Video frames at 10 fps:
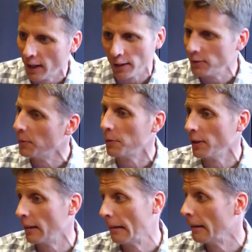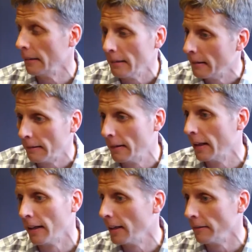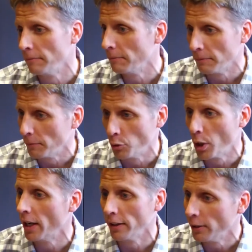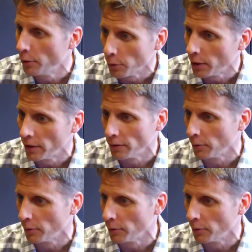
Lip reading: Not something that I dreaded or